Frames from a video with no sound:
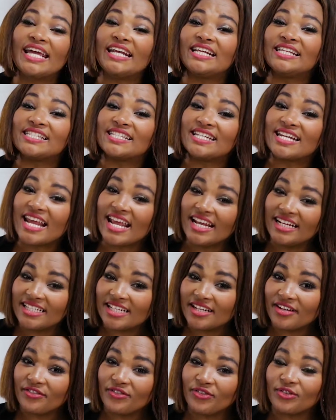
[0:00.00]
it is
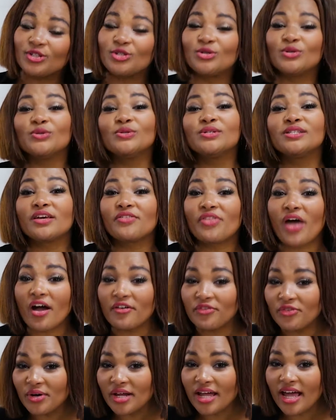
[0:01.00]
native to South
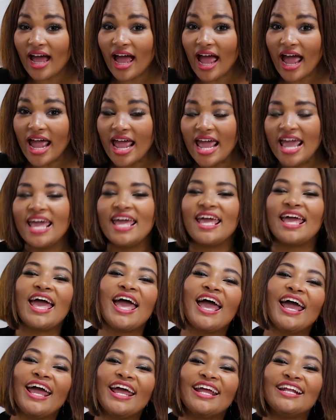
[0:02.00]
Africa
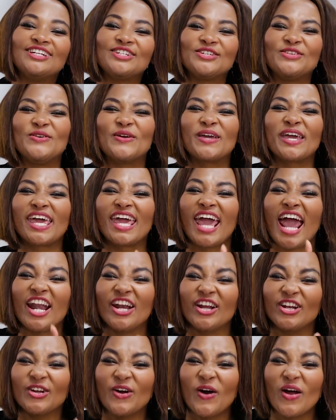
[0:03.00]
and you
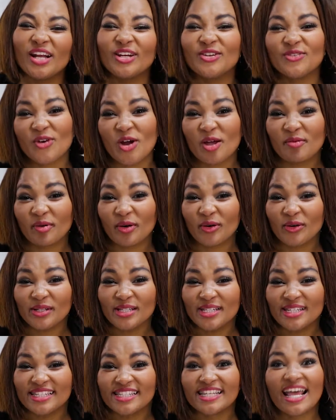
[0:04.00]
cannot call it
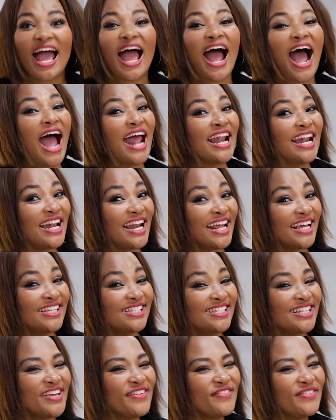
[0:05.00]
Rooibos
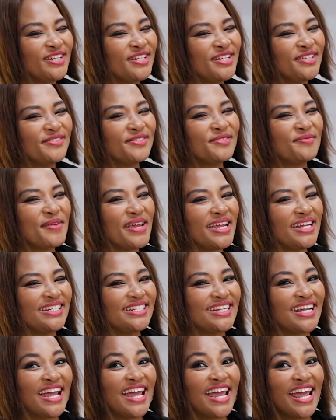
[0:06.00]
unless if it is made
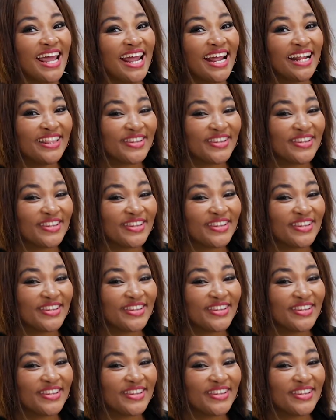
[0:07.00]
in